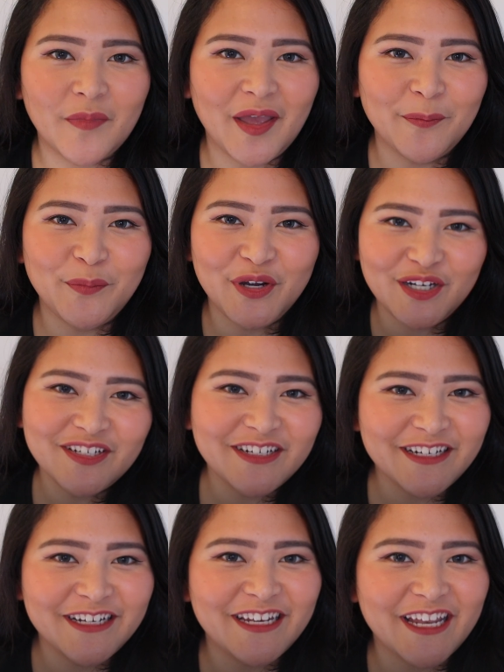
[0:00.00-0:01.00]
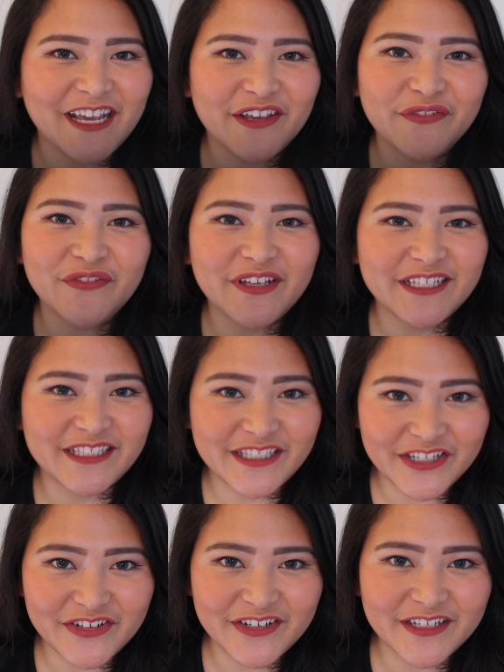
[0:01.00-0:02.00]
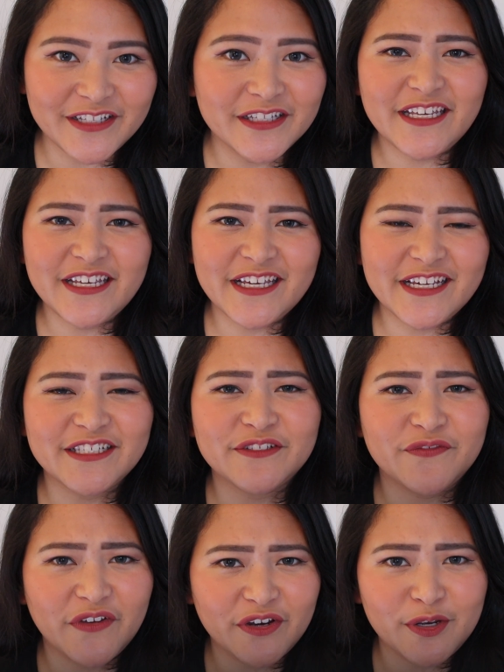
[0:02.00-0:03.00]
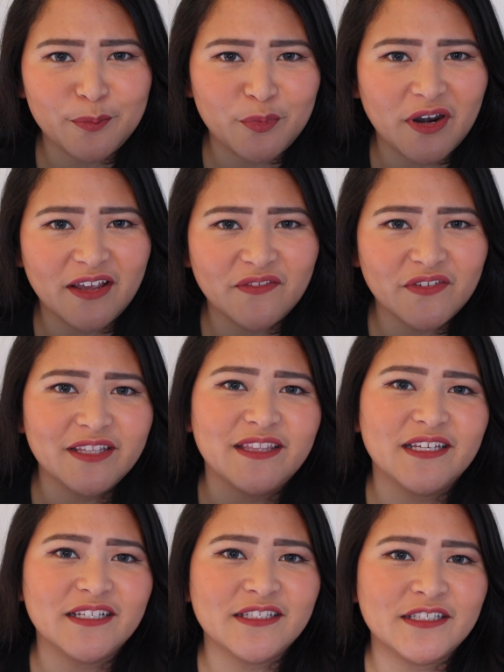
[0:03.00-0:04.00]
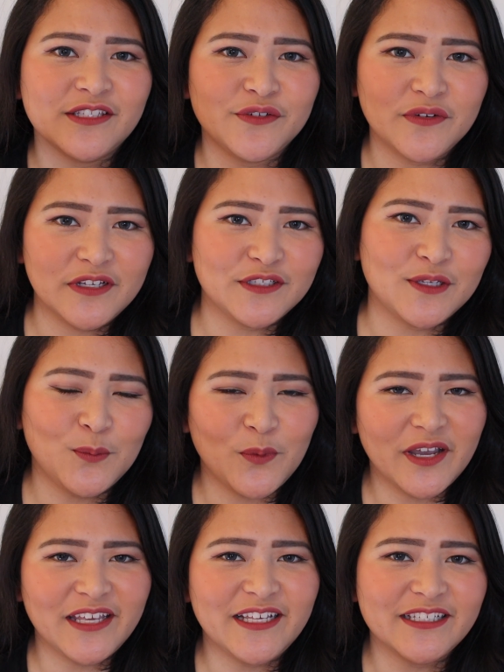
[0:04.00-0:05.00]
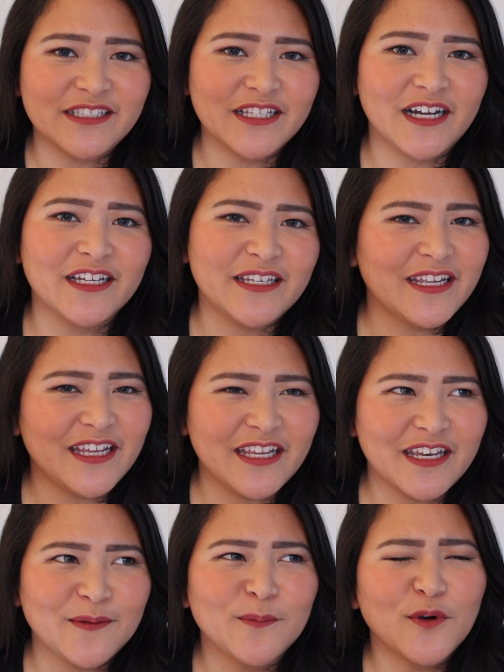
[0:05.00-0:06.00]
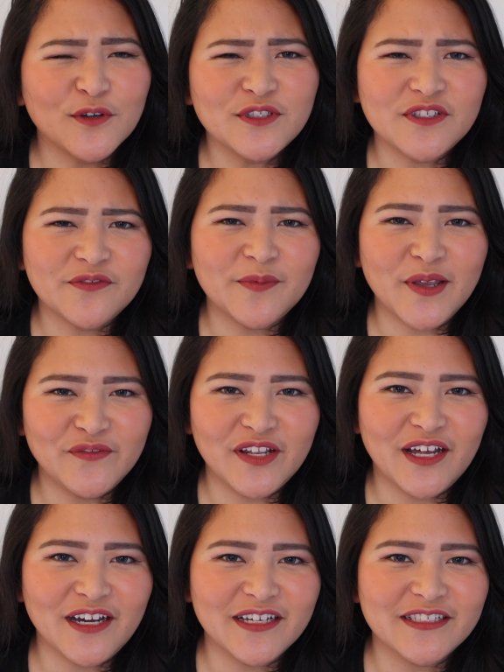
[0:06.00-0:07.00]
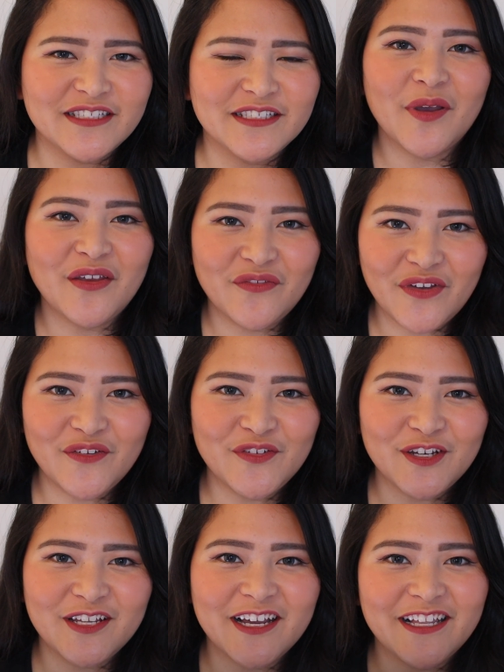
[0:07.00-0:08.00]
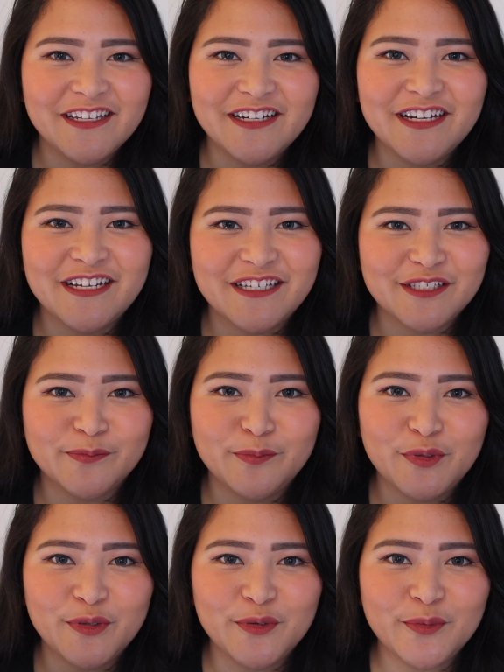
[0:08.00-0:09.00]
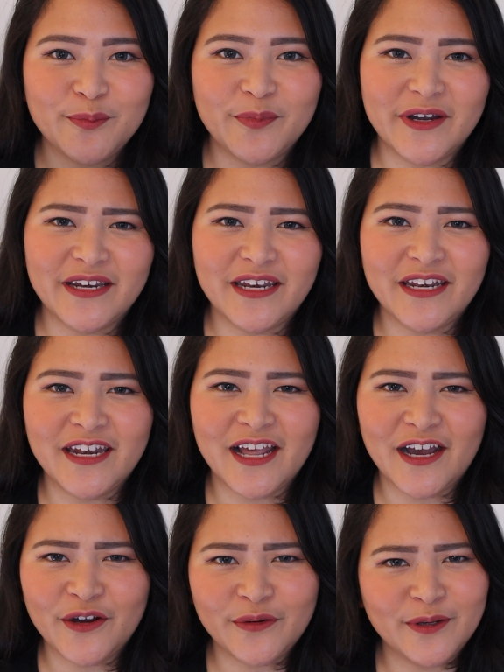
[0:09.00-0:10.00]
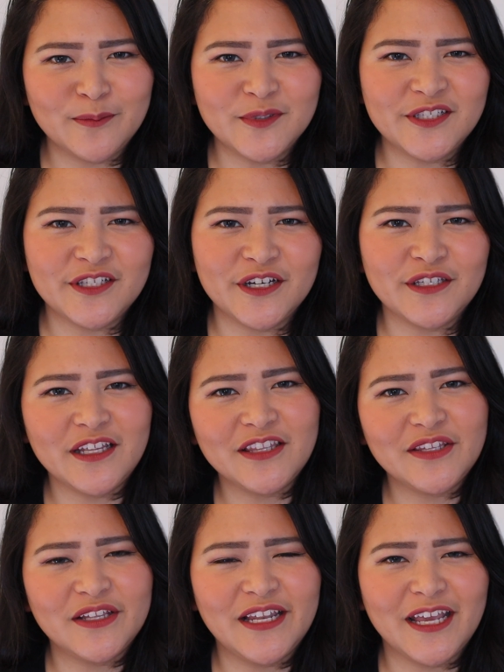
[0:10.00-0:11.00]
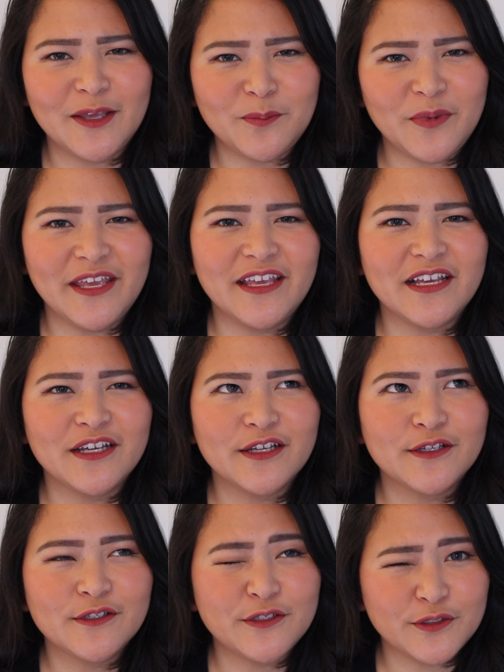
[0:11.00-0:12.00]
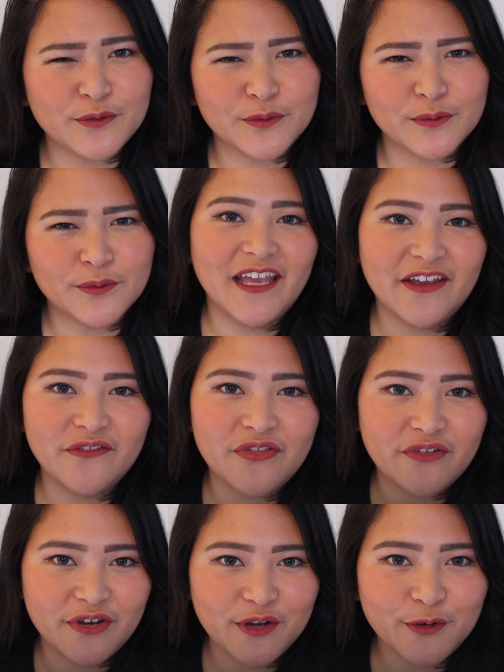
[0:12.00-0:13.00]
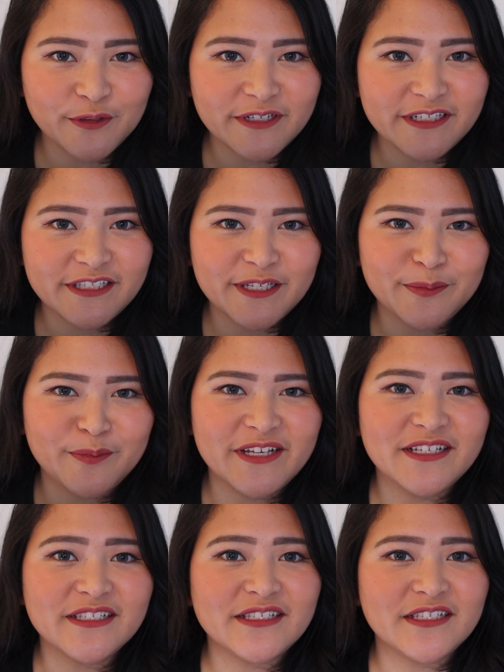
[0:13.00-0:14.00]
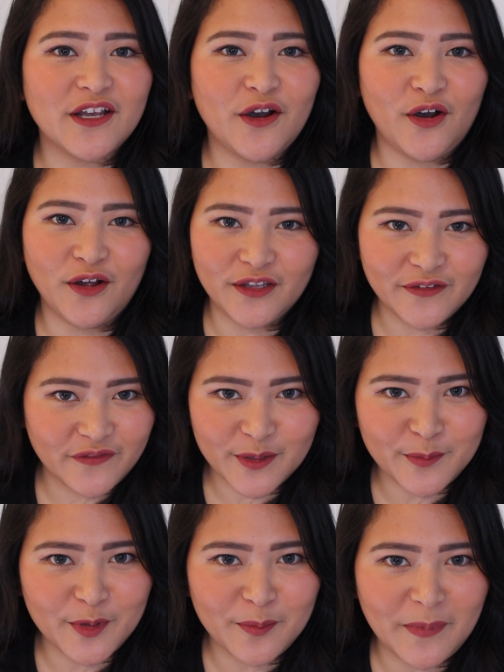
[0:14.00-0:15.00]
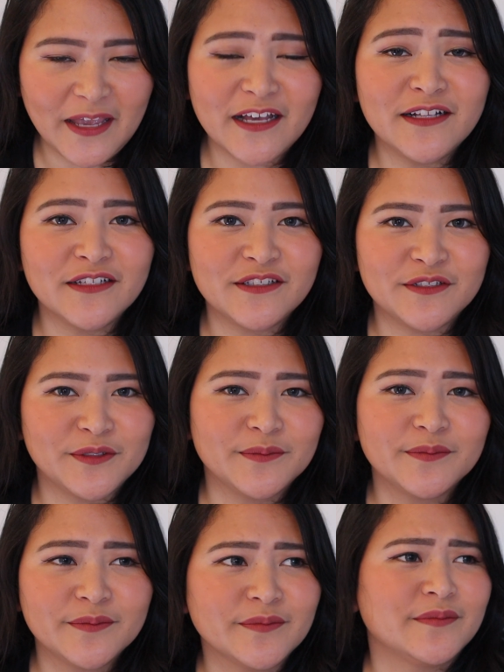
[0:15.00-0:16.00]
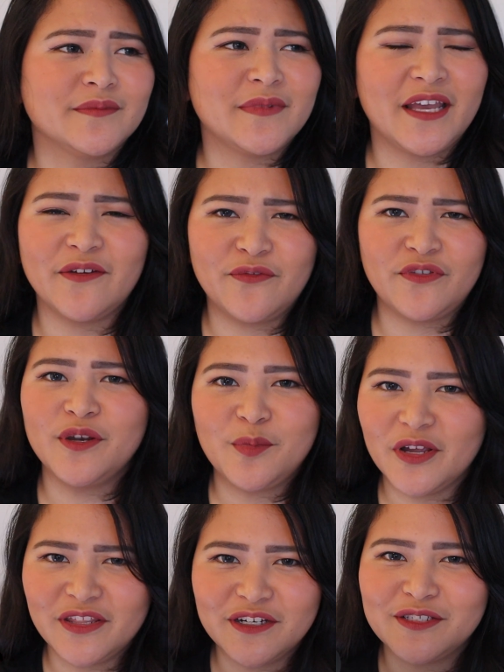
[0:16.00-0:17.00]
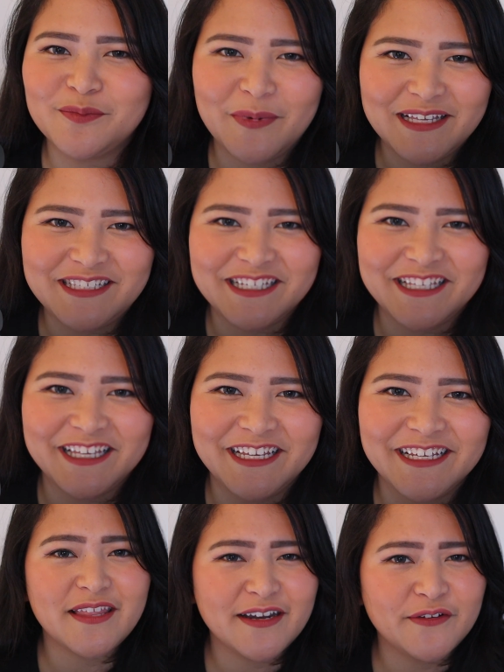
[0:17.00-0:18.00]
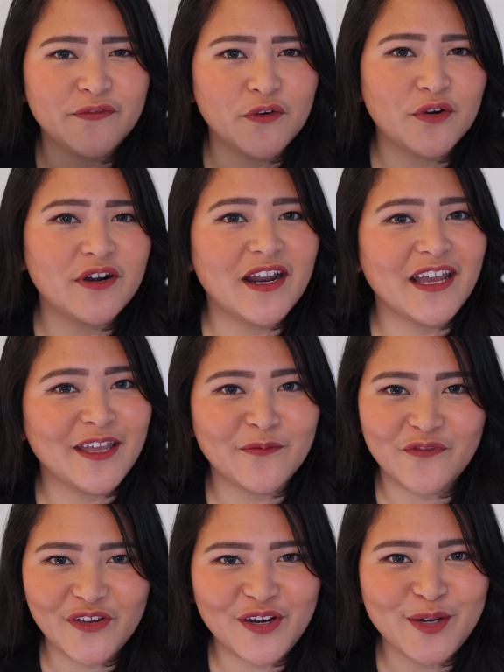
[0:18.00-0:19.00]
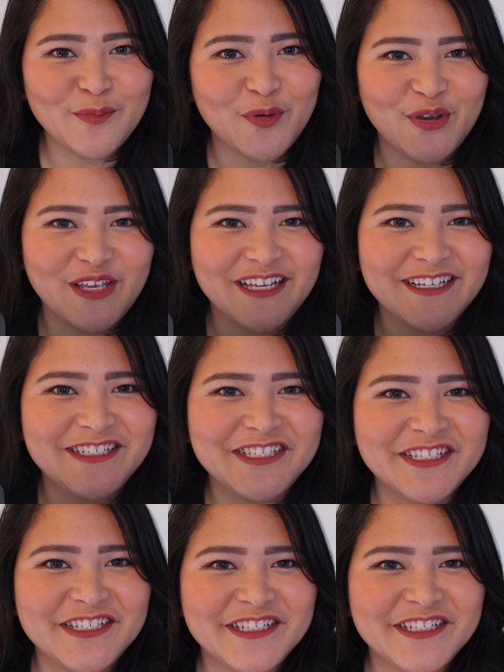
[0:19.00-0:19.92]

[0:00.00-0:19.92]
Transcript: My partner in life is Cyril. He is very private. That's the reason why he's not in most of my vlogs. My favorite color is blue, but now I'm starting to like pink too. I have 3 older siblings. All of them are male, so I have 3 brothers basically. Therefore, I am very boyish.